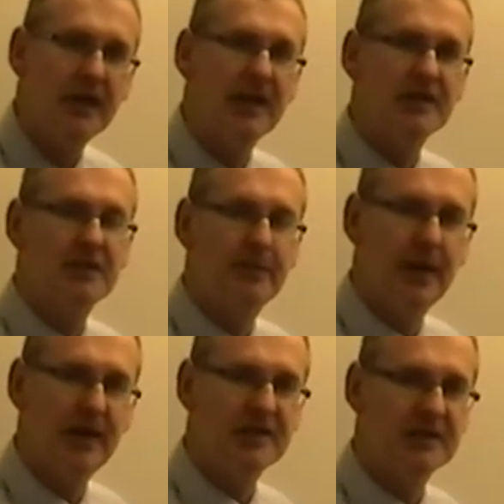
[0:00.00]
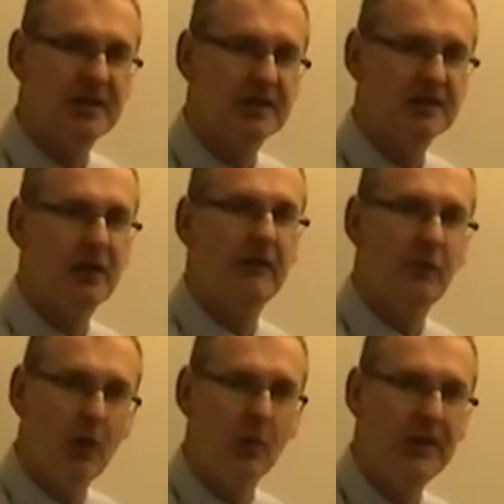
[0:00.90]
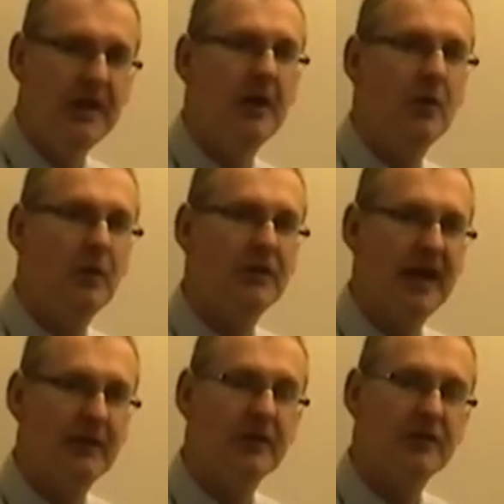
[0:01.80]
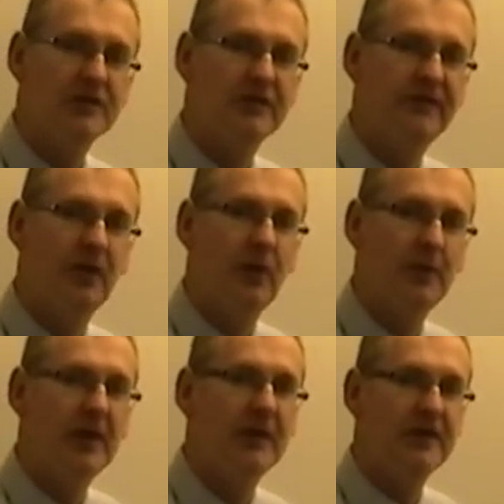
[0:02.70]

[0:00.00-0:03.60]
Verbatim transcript: is the basis of what we will now use to form